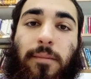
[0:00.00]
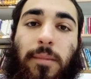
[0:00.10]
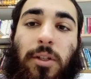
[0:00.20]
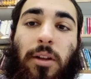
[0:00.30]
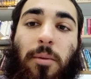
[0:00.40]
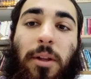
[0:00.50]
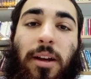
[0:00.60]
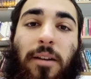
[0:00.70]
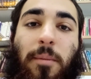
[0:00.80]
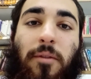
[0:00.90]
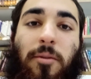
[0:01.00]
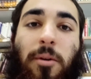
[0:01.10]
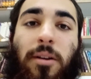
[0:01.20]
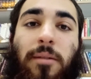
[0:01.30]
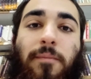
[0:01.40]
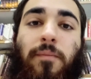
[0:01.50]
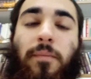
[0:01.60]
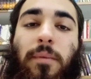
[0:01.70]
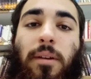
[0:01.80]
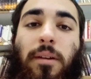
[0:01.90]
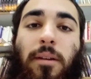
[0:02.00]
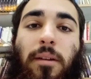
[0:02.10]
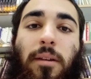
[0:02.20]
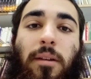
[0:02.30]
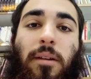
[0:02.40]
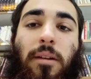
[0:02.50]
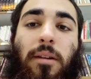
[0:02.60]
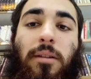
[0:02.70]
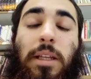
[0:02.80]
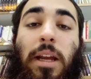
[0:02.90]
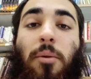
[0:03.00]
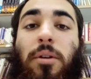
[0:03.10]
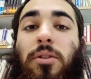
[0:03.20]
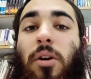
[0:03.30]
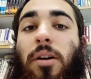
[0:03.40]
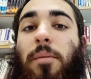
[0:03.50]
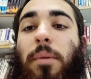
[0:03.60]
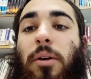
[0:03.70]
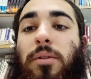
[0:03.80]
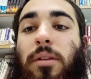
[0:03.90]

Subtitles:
Shalom Aleichem, everybody. Today I want to talk about